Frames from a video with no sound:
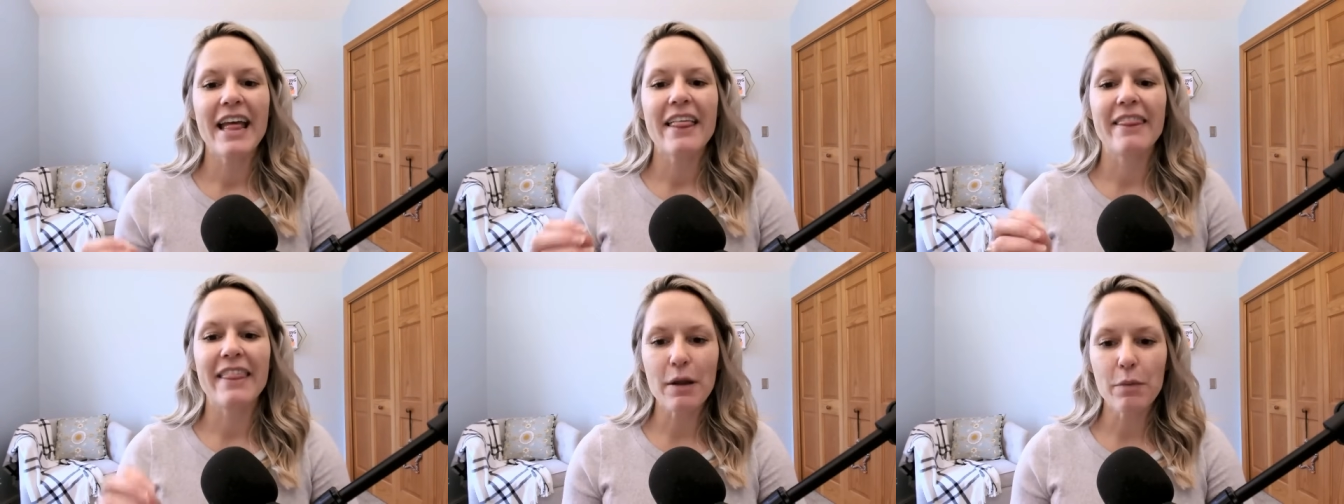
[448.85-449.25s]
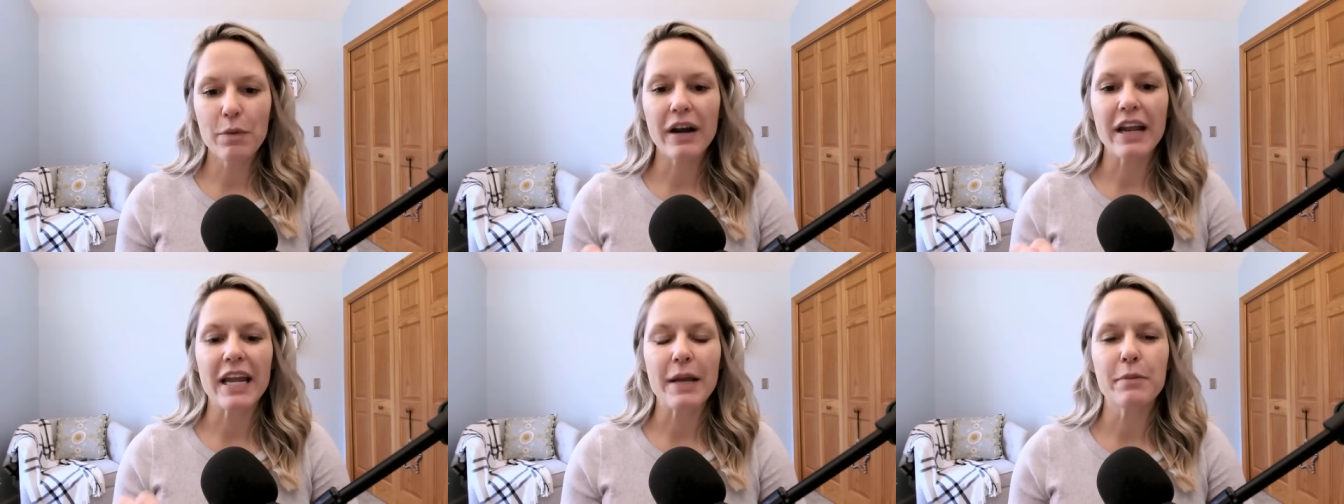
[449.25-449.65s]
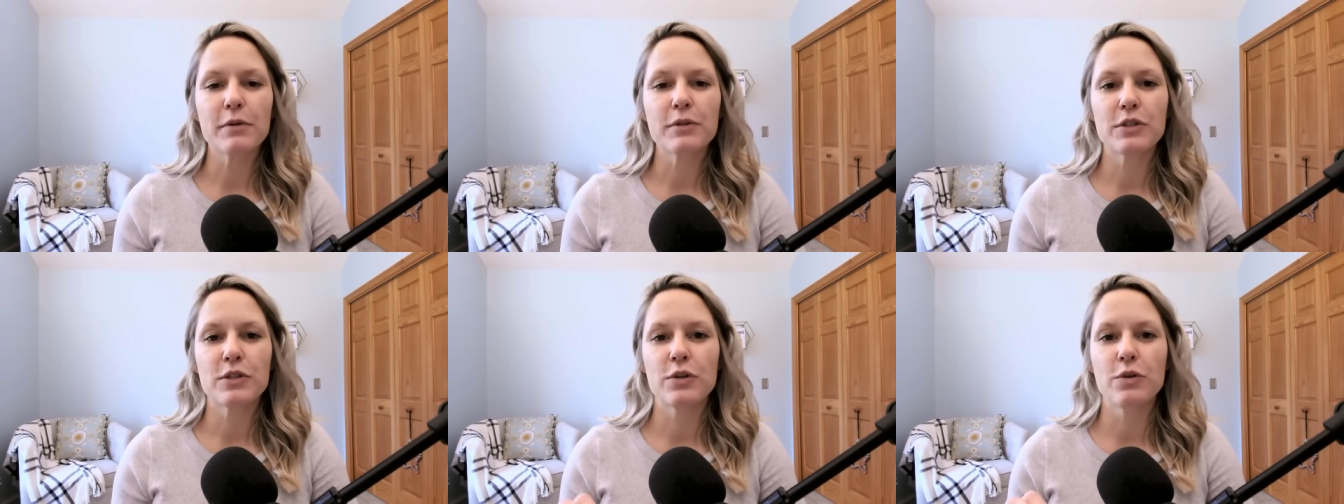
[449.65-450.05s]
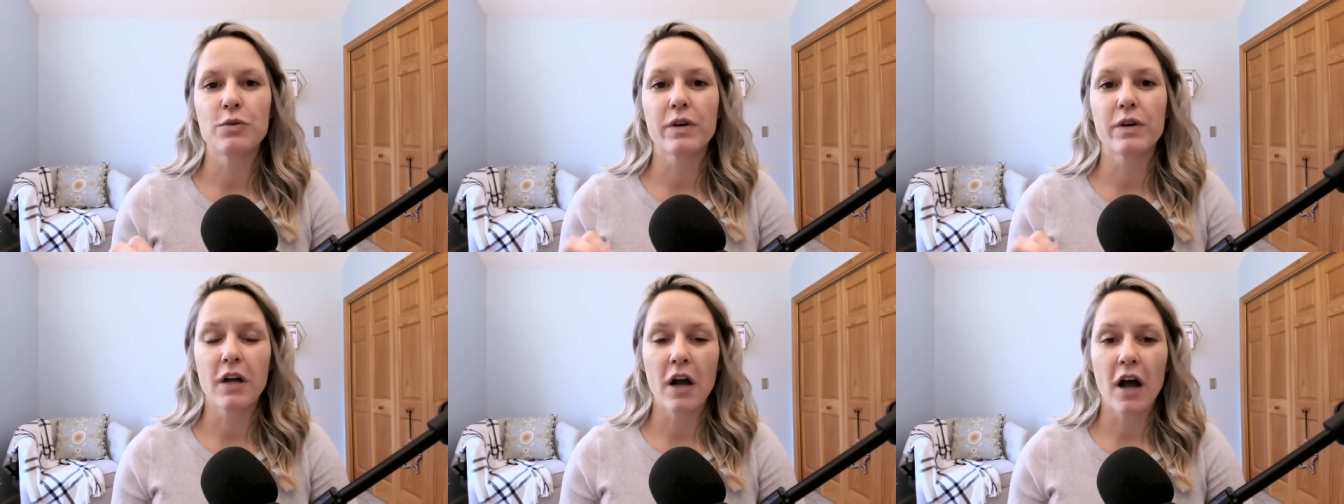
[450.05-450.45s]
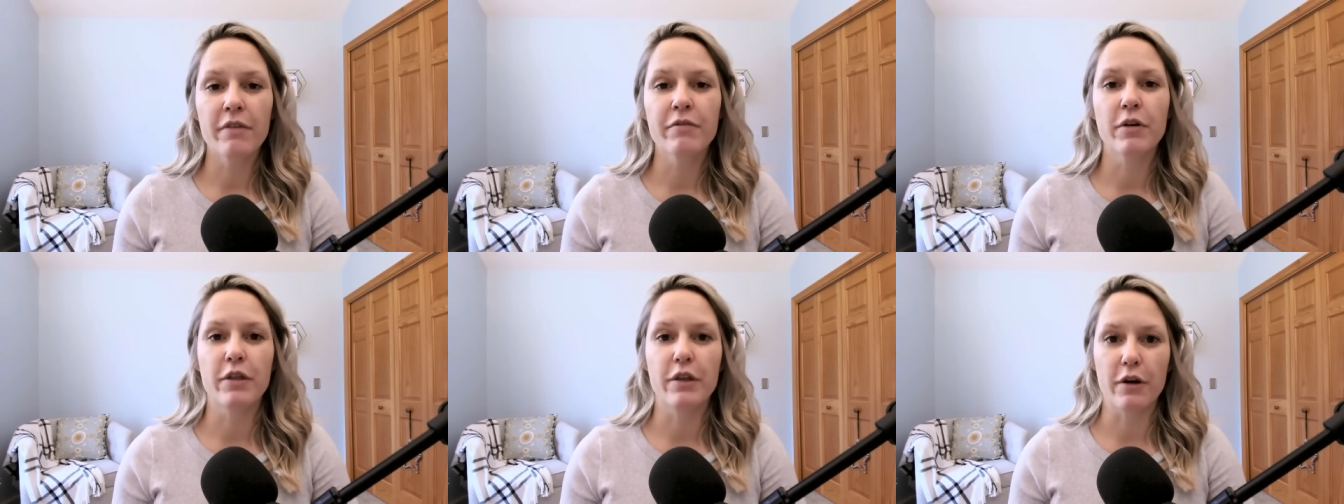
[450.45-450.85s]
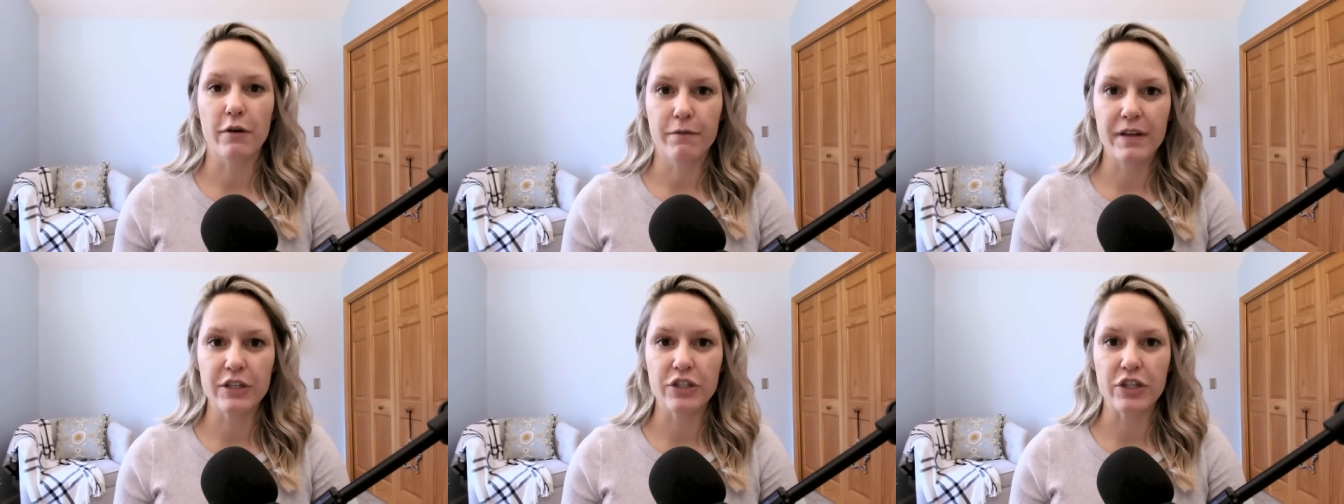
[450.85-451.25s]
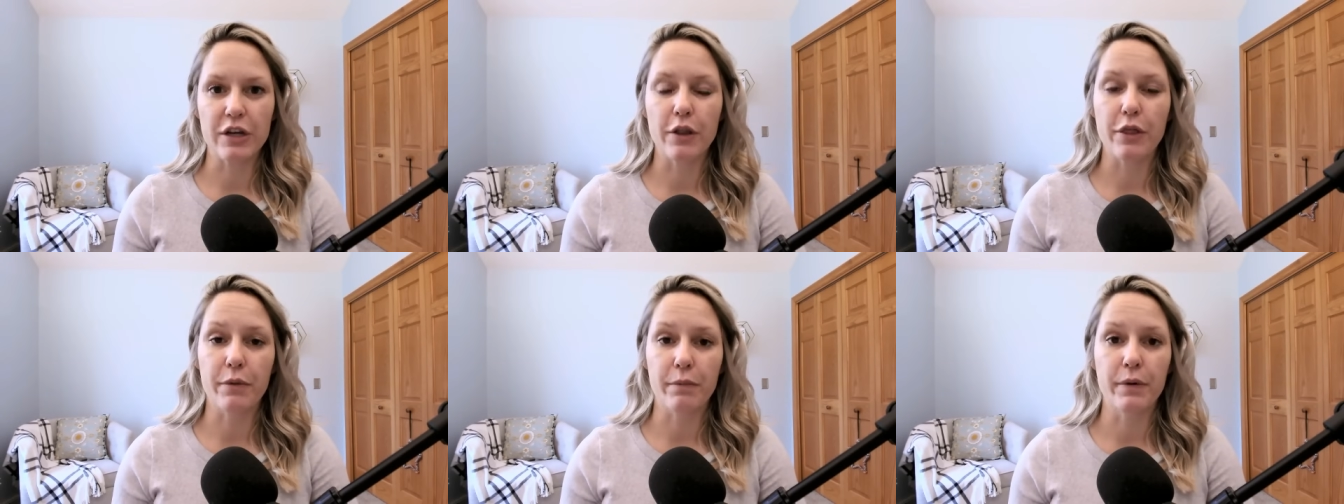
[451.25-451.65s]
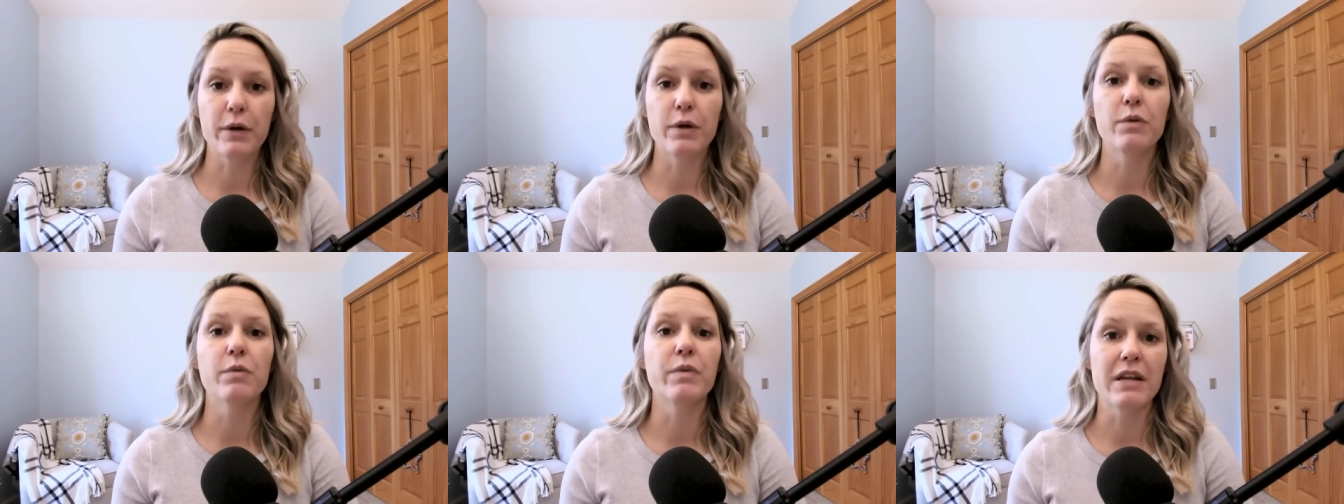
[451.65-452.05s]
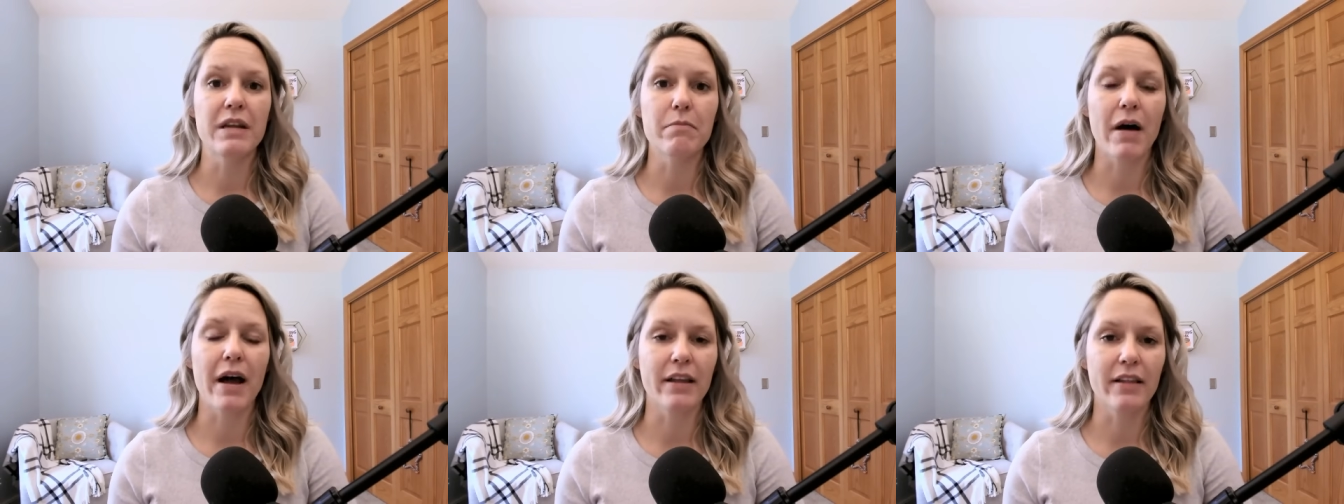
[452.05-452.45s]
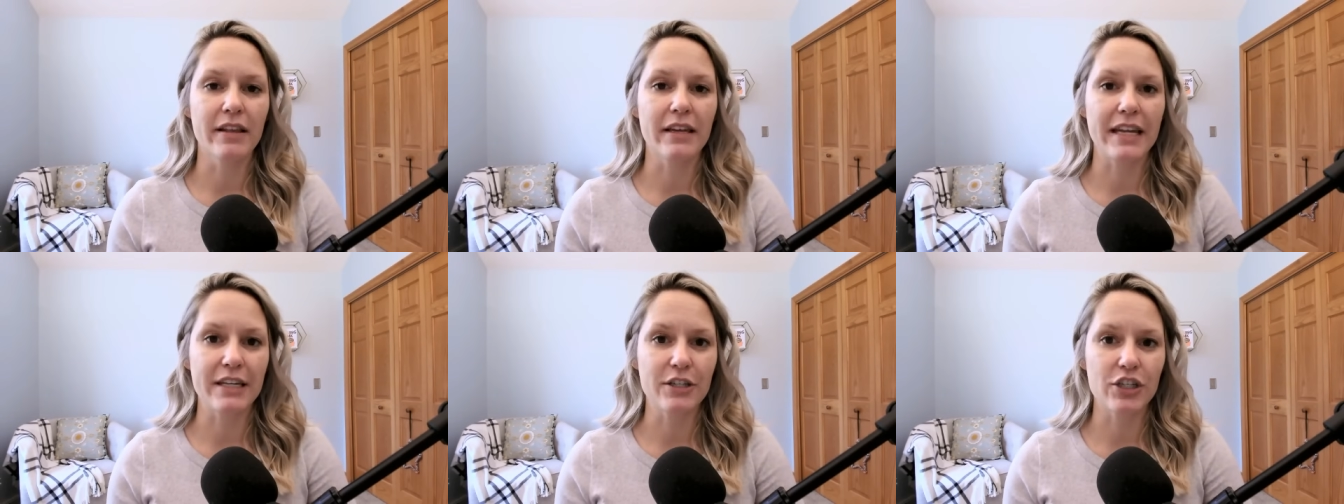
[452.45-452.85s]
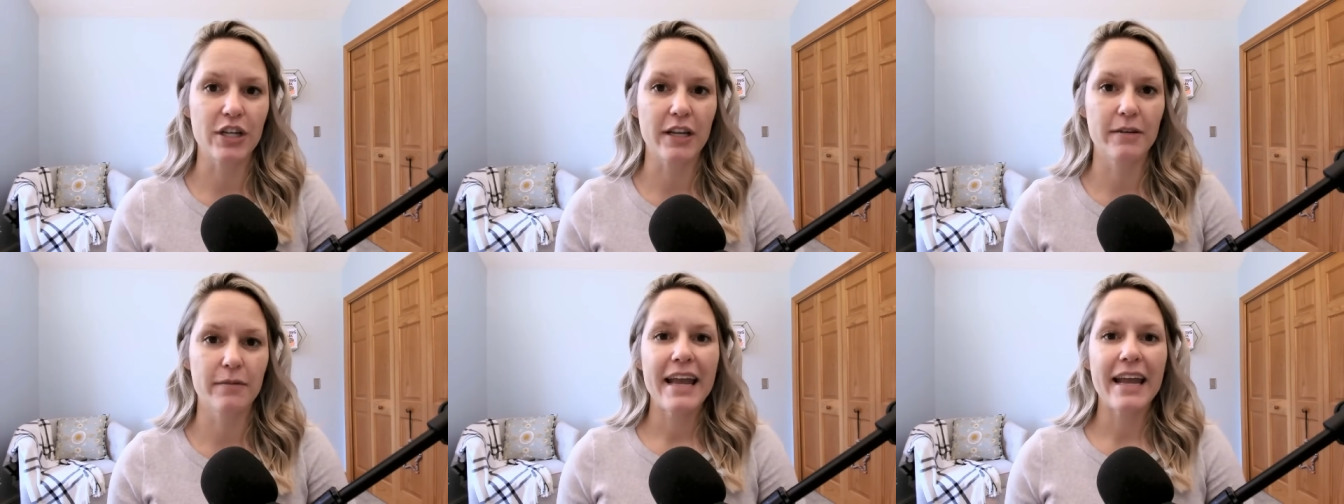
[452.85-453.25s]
they were able to recover their vision through remyelination.